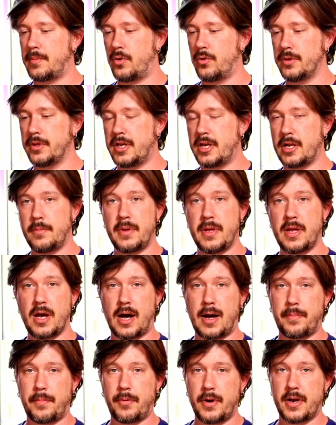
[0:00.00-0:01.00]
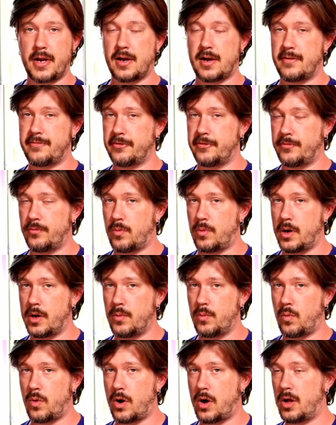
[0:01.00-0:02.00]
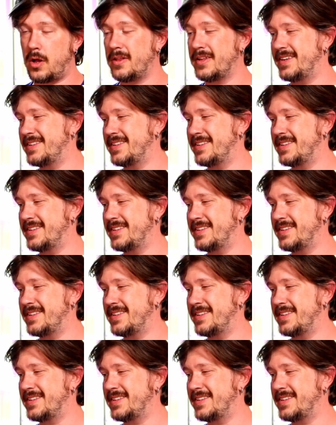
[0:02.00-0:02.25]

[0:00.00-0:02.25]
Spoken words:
only going to be operating off of one wall,